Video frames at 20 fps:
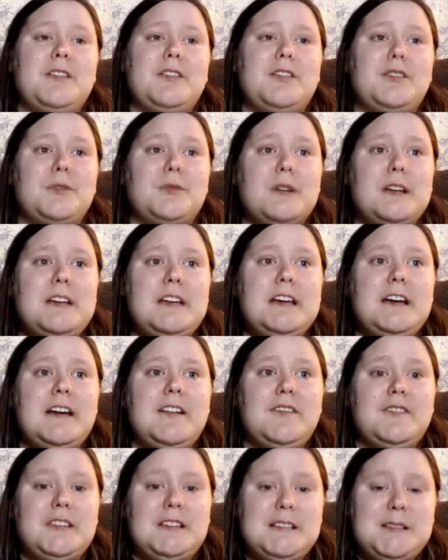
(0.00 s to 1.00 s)
3
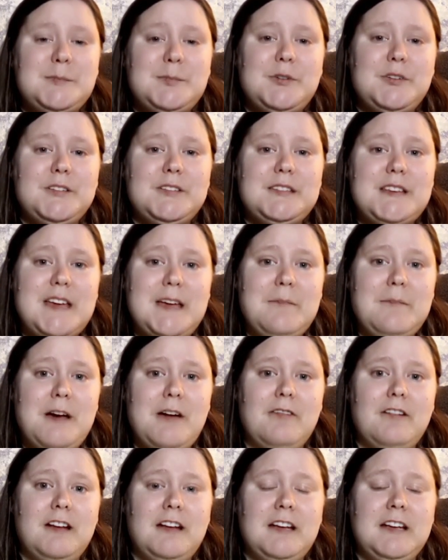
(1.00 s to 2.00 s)
of these books came
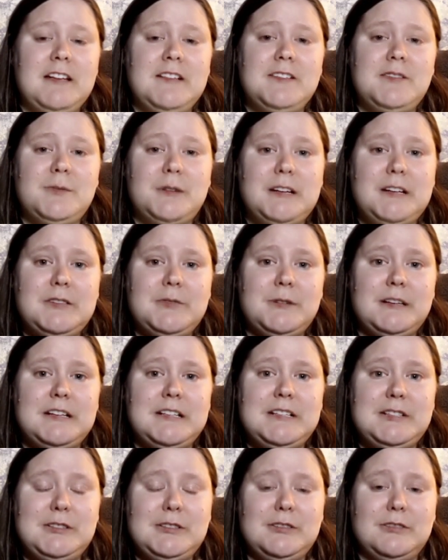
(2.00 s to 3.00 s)
out in
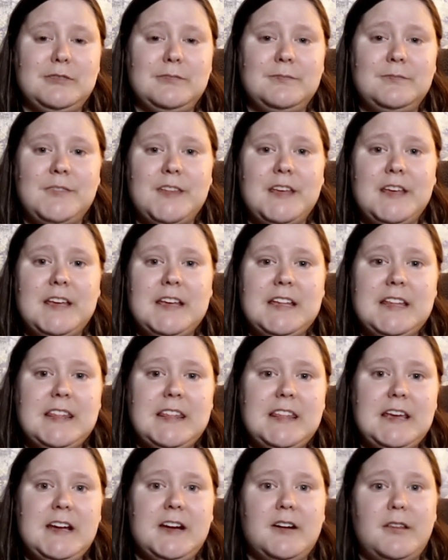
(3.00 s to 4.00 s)
2022.
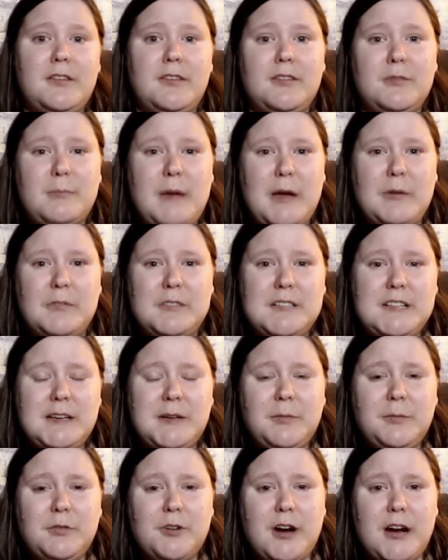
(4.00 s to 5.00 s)
They are through
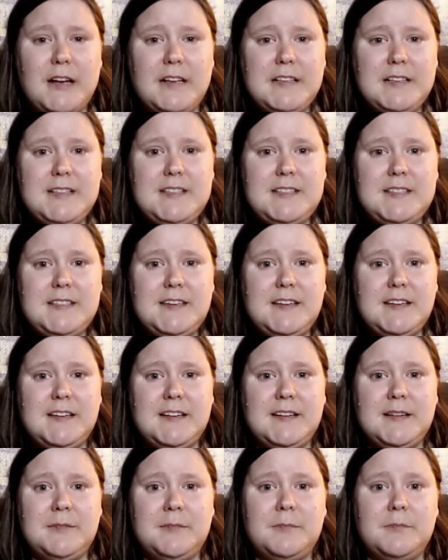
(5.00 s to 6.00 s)
Mountaindale Press.
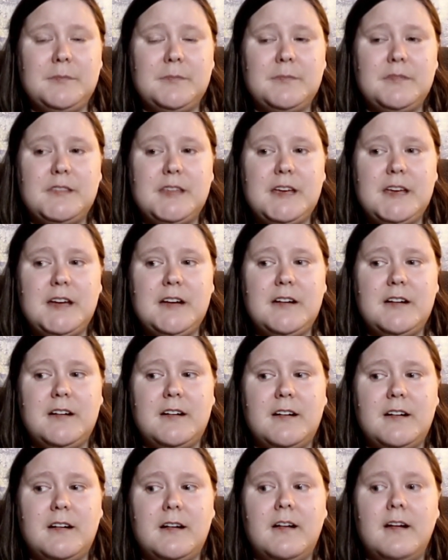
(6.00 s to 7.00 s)
They
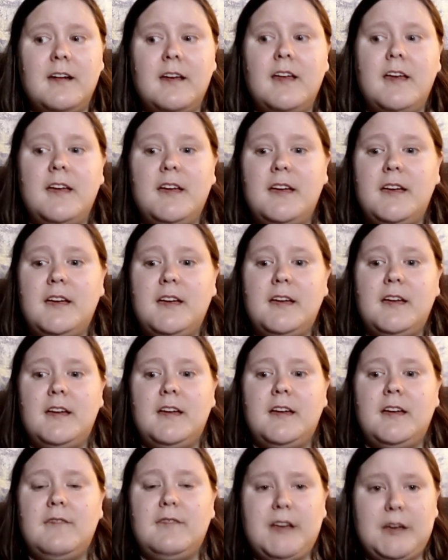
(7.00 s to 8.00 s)
are
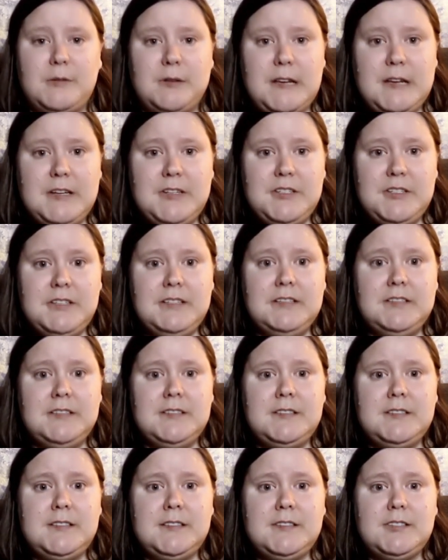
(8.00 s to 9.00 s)

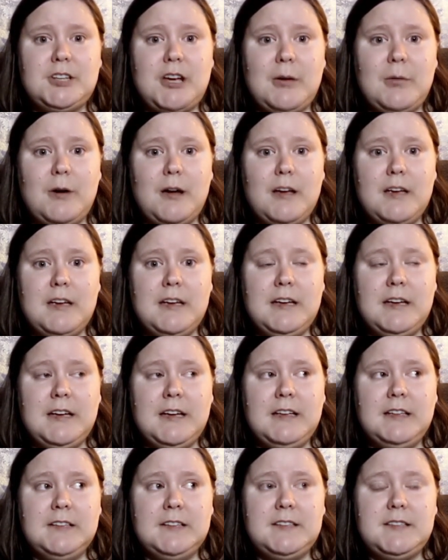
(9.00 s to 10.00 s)
Foundations, Chiwaukee
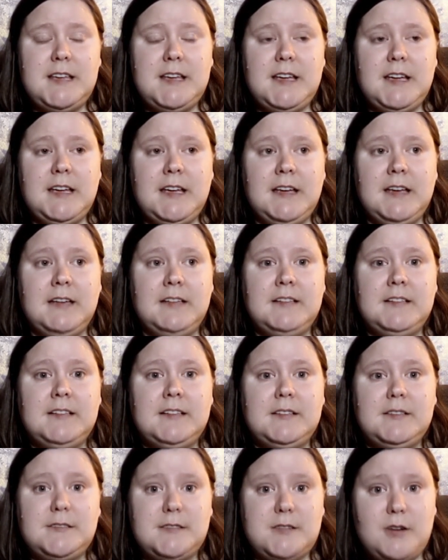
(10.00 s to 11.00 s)
Nights, and
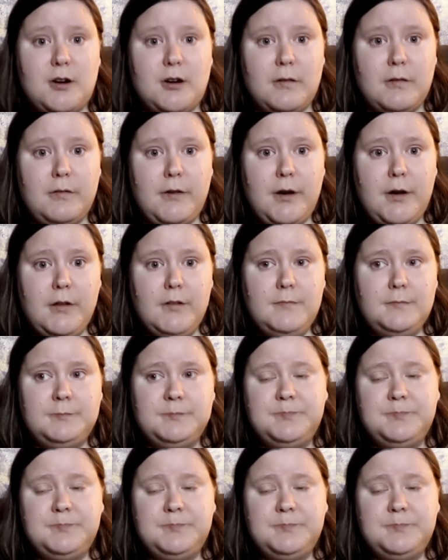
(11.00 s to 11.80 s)
Starfall.